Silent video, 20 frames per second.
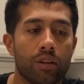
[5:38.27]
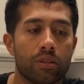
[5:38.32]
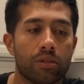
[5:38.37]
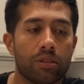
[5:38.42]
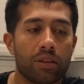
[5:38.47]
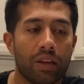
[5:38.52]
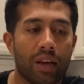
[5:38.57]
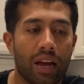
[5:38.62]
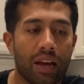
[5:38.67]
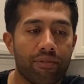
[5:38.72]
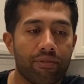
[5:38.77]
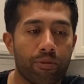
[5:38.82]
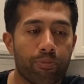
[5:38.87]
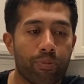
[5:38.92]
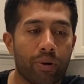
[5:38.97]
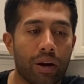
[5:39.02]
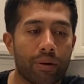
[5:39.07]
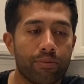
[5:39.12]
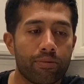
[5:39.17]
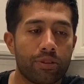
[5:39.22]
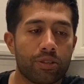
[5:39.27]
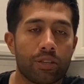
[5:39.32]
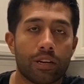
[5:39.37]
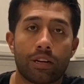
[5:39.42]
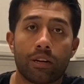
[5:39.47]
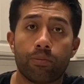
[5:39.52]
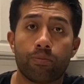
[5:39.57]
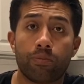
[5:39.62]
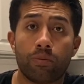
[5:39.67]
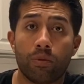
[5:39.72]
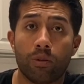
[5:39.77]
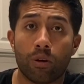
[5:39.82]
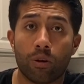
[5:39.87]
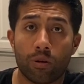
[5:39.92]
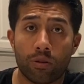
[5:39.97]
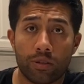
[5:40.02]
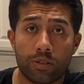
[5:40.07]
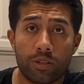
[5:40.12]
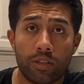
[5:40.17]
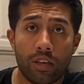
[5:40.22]
to have a properly set up,
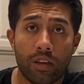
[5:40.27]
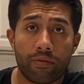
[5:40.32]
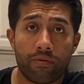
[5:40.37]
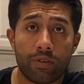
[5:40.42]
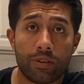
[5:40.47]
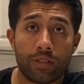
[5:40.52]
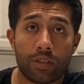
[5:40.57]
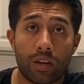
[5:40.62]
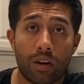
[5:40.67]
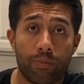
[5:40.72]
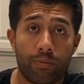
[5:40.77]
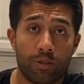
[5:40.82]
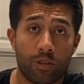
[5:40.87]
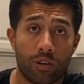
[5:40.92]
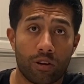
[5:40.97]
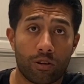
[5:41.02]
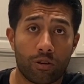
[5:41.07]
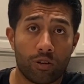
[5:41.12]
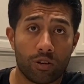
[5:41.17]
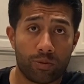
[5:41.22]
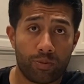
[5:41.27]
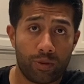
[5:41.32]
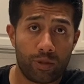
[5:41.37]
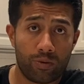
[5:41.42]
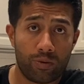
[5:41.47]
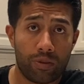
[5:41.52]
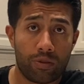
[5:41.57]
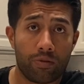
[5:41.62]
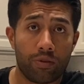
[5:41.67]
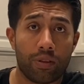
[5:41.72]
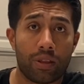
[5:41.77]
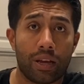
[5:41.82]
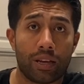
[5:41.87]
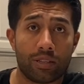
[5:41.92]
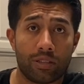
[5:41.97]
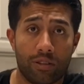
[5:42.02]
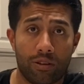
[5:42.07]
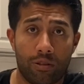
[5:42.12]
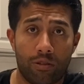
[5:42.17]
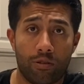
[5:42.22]
almost DFV setup is going to cost between
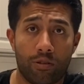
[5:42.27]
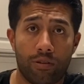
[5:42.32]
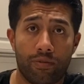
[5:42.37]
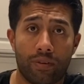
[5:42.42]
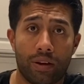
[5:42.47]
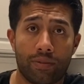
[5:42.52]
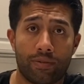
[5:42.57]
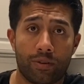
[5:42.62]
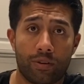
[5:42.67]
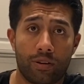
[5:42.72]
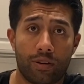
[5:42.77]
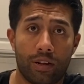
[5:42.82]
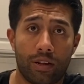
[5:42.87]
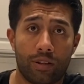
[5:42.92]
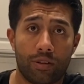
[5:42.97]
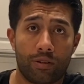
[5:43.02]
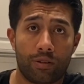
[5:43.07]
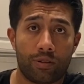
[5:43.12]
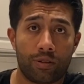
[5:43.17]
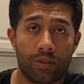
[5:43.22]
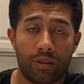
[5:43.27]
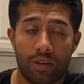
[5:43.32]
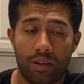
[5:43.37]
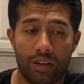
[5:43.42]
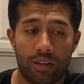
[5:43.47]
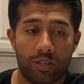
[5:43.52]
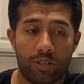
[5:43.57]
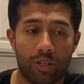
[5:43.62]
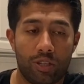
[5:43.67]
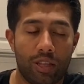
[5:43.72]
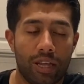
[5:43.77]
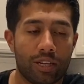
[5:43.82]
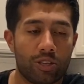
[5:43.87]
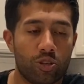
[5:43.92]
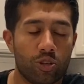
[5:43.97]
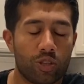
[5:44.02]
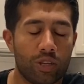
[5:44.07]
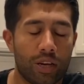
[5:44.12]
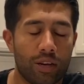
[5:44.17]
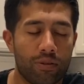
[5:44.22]
$3,000 and $3,500.
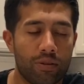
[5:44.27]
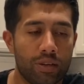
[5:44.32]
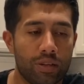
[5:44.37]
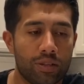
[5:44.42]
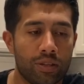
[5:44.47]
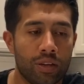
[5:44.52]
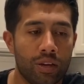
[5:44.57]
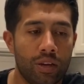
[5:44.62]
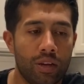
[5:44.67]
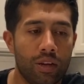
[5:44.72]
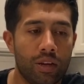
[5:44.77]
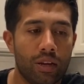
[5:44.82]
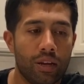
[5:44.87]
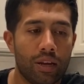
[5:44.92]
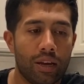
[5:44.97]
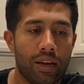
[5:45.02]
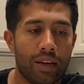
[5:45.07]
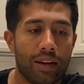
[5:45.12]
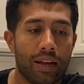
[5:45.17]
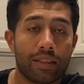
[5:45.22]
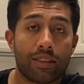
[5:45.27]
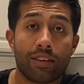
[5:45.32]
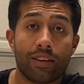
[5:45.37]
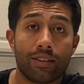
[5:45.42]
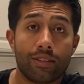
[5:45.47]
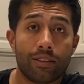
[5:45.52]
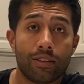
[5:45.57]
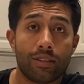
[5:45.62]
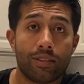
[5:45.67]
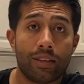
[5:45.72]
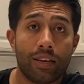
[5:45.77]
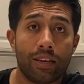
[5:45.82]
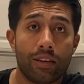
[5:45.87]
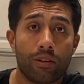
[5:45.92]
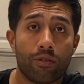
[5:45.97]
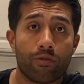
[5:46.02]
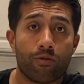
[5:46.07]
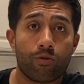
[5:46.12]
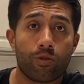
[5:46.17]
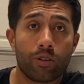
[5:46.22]
That's just how it is. And at the end of the
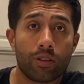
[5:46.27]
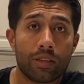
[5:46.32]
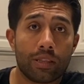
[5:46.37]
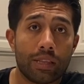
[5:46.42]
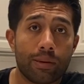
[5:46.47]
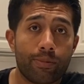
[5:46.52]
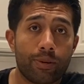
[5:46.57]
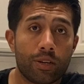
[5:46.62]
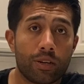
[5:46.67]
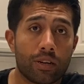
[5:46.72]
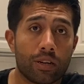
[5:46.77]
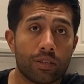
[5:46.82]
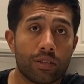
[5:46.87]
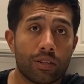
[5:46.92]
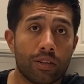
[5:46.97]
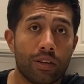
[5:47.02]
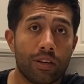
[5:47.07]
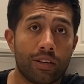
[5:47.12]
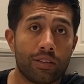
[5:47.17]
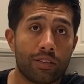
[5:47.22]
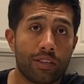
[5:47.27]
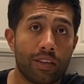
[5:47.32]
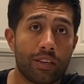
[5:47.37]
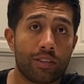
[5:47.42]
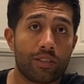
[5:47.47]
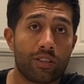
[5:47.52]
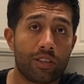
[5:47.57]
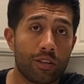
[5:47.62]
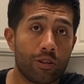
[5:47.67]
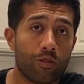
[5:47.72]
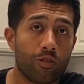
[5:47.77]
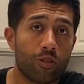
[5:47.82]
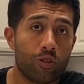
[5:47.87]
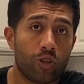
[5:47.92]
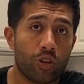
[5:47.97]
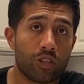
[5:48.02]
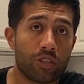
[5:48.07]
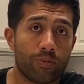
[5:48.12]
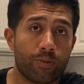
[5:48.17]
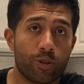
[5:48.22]
day, you're really limited because it's a single
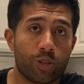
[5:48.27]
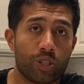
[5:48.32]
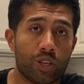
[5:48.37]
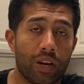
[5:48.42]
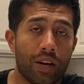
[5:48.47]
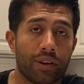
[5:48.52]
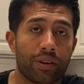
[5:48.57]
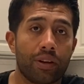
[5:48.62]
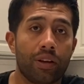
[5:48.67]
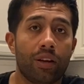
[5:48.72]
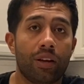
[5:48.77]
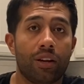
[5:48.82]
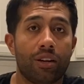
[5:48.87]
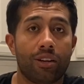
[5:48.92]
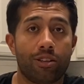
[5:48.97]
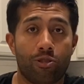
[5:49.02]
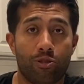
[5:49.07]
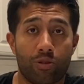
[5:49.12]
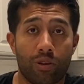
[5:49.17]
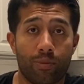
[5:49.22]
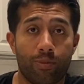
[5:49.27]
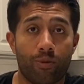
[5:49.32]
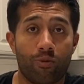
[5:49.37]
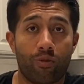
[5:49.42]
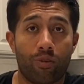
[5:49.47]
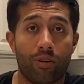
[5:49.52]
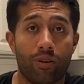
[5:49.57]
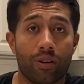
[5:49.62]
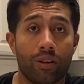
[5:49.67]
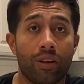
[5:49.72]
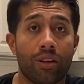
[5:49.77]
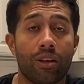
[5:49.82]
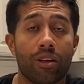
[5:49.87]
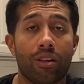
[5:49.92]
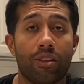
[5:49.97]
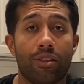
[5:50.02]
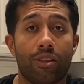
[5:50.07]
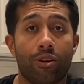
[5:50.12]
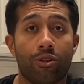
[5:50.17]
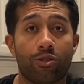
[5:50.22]
adjustable shock. Now, don't get me wrong.
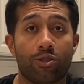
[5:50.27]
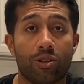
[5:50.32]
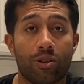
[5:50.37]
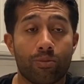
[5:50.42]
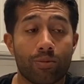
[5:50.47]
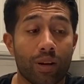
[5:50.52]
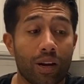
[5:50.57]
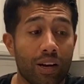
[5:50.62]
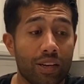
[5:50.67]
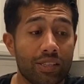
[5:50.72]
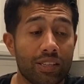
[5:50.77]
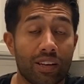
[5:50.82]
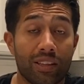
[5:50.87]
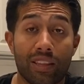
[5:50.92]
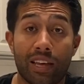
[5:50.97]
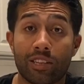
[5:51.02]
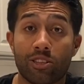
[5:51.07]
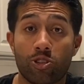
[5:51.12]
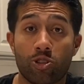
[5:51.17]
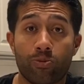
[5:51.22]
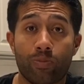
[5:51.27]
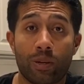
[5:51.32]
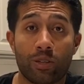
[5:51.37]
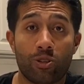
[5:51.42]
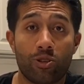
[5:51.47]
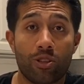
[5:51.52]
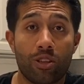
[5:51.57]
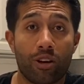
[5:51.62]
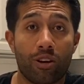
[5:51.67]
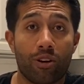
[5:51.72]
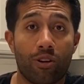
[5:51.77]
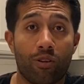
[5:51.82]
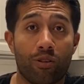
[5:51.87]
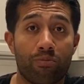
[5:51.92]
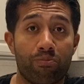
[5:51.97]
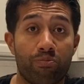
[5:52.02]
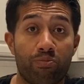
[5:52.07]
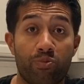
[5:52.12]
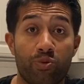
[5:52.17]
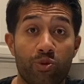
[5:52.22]
There's some guys on that suspension that
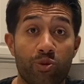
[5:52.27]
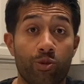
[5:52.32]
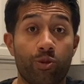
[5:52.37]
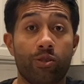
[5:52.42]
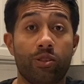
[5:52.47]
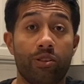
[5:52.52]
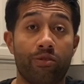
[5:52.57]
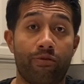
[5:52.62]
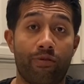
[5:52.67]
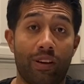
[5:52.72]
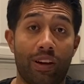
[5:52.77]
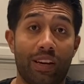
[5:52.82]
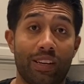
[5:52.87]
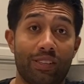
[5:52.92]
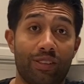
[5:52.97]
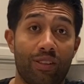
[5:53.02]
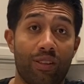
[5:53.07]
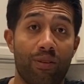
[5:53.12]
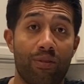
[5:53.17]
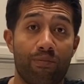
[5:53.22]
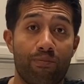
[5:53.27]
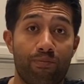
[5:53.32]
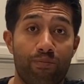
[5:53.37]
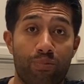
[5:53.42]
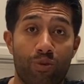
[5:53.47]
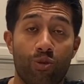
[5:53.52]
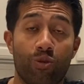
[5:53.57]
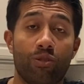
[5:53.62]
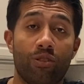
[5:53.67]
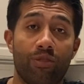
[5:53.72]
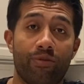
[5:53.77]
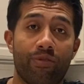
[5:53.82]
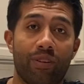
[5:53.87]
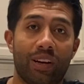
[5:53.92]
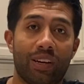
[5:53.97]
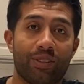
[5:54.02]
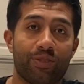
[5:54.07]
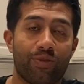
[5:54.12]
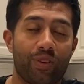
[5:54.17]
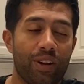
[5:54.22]
are brutally fast,
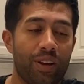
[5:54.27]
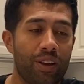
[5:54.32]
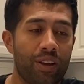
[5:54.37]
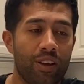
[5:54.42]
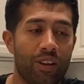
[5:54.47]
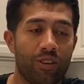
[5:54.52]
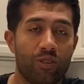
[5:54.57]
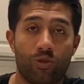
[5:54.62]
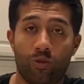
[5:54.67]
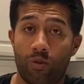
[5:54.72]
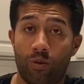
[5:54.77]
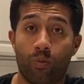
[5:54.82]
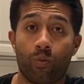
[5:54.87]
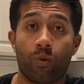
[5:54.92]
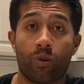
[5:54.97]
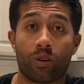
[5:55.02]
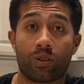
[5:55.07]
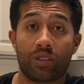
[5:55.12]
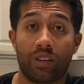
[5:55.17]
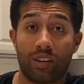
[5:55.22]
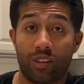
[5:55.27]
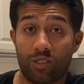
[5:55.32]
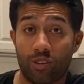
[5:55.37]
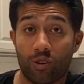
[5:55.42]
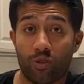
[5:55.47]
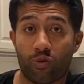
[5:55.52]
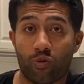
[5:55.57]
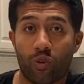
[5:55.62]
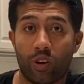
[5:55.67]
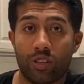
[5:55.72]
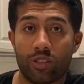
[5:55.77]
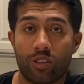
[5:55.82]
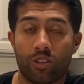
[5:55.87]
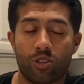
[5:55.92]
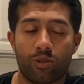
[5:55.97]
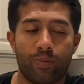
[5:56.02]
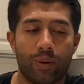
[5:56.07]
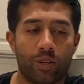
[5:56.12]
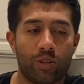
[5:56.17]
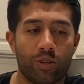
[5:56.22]
right? So it works, and it's a great
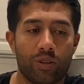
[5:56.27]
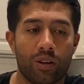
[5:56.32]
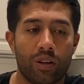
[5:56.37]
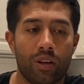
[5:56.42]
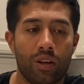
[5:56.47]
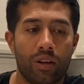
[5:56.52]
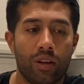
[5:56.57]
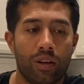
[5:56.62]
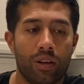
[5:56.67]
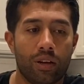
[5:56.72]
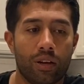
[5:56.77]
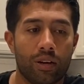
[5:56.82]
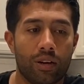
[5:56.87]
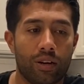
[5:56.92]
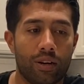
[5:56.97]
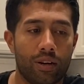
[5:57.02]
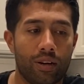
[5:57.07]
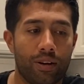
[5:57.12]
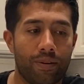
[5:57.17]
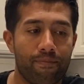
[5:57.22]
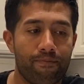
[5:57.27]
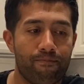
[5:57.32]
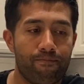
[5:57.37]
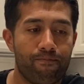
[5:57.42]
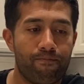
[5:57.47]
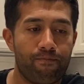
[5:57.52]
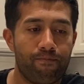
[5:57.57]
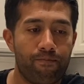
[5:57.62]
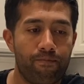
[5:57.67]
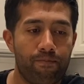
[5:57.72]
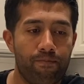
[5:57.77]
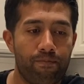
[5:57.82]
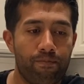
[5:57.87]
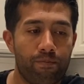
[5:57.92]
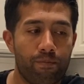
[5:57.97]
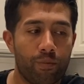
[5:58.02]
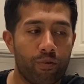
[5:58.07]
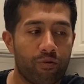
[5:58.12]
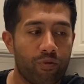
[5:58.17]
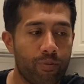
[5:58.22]
suspension.
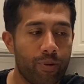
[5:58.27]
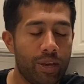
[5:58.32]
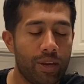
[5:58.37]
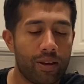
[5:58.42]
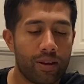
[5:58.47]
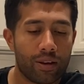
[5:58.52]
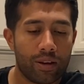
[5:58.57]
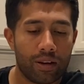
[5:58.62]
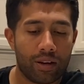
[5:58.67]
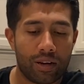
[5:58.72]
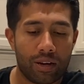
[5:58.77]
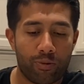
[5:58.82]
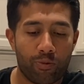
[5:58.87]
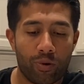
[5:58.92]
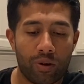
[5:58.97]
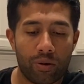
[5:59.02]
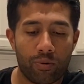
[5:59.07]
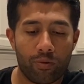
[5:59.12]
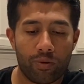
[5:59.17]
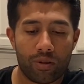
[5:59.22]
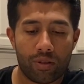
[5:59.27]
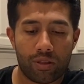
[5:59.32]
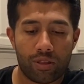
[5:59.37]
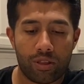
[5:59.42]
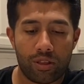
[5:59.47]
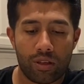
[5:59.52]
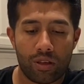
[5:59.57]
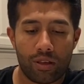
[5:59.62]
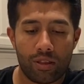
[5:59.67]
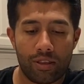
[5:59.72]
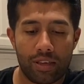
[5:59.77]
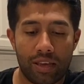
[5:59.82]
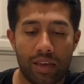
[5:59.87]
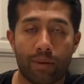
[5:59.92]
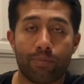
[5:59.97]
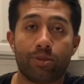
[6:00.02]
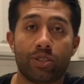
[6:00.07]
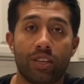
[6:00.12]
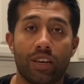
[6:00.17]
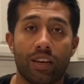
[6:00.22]
But for me, I went with the
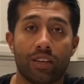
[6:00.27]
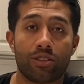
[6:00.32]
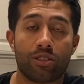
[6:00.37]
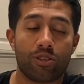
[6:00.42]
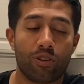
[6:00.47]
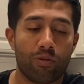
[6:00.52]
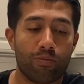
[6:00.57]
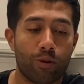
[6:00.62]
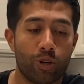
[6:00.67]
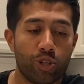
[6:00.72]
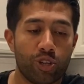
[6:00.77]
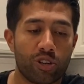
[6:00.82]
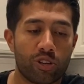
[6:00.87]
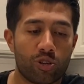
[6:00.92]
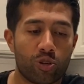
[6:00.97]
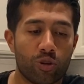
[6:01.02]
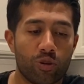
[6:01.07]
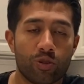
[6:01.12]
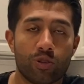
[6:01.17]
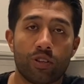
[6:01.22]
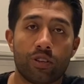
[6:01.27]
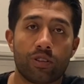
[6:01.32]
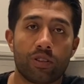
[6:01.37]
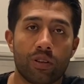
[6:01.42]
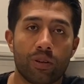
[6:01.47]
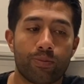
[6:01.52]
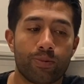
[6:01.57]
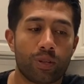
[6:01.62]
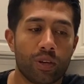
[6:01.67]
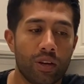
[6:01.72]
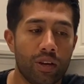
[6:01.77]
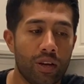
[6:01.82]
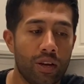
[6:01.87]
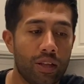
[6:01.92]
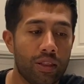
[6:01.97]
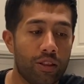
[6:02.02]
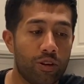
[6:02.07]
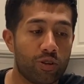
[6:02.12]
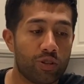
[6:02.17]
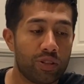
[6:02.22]
MCS. So motion control systems,
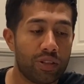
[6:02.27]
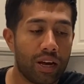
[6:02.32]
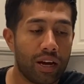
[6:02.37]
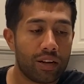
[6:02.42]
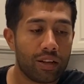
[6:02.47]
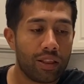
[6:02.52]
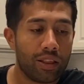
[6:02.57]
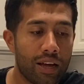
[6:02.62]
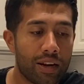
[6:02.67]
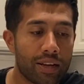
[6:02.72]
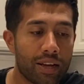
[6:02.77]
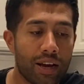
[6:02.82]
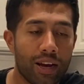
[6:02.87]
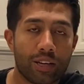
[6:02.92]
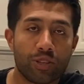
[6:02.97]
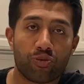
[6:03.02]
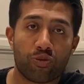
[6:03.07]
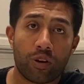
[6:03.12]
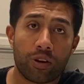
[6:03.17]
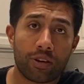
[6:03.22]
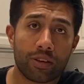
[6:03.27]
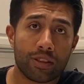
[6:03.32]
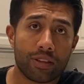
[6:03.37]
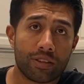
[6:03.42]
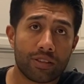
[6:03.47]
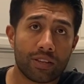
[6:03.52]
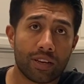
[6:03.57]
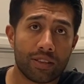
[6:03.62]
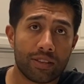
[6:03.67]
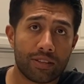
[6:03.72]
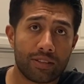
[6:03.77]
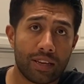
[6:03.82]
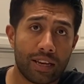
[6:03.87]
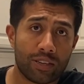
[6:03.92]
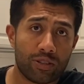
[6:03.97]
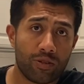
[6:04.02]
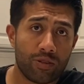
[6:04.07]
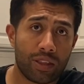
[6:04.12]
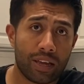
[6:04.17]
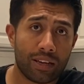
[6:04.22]
there's not a of guys running this on this
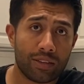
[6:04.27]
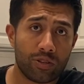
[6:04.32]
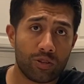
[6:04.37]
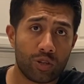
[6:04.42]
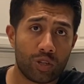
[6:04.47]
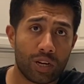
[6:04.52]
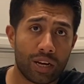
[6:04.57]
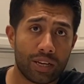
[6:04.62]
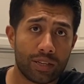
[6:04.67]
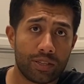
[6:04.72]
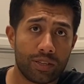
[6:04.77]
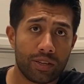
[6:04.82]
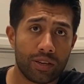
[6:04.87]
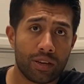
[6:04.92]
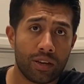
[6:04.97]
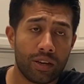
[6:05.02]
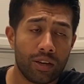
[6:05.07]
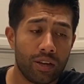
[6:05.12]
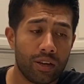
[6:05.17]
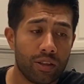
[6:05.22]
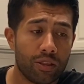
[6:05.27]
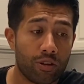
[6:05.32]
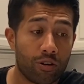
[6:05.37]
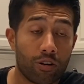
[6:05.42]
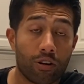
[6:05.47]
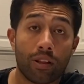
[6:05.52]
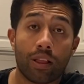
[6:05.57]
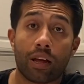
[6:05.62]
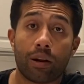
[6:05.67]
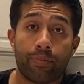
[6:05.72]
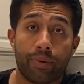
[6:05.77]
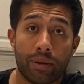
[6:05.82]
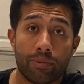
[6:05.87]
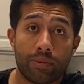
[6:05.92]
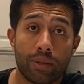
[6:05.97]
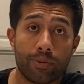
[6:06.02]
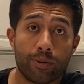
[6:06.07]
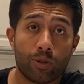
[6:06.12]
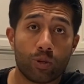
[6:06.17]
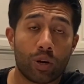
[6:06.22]
S2000 chassis. There are a lot of
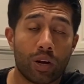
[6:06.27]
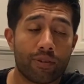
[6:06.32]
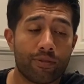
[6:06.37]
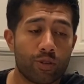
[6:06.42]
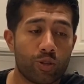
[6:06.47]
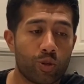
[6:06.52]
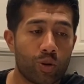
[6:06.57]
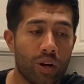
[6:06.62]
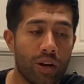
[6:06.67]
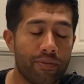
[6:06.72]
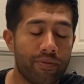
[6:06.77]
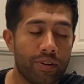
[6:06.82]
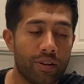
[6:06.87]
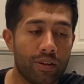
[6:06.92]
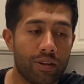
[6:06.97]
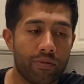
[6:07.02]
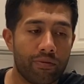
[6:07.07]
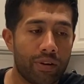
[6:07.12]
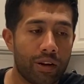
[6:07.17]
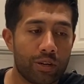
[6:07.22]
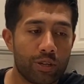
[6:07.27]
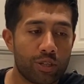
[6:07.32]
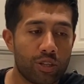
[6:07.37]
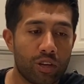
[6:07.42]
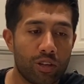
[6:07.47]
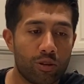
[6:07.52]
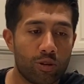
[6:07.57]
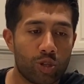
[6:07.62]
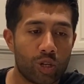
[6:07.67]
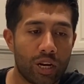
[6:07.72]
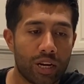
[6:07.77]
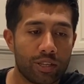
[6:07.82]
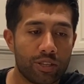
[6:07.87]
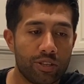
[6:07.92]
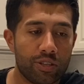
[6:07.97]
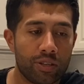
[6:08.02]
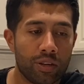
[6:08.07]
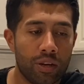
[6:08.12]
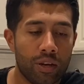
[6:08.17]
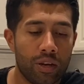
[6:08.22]
BMW drivers driving it and various other chassis.